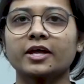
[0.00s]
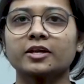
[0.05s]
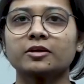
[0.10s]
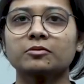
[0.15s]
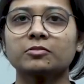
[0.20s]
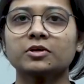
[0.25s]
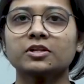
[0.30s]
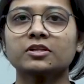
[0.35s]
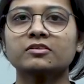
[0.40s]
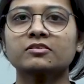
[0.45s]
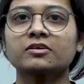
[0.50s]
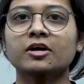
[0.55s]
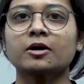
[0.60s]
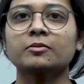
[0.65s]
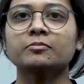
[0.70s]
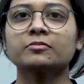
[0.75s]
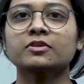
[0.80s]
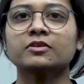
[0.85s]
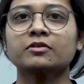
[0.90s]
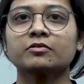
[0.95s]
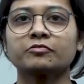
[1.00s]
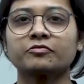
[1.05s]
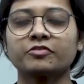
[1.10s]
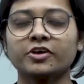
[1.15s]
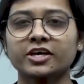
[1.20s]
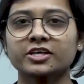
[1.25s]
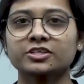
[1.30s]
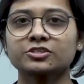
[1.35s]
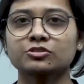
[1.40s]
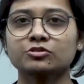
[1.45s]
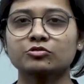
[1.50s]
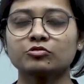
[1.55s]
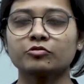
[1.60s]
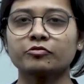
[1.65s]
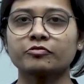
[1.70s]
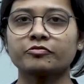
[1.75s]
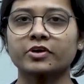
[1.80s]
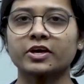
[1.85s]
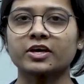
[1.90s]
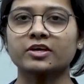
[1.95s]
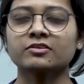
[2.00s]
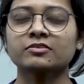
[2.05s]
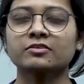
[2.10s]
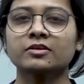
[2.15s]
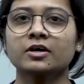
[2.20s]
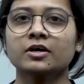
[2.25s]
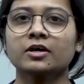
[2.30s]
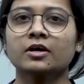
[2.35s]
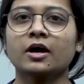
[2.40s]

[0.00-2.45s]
animals comes face to face,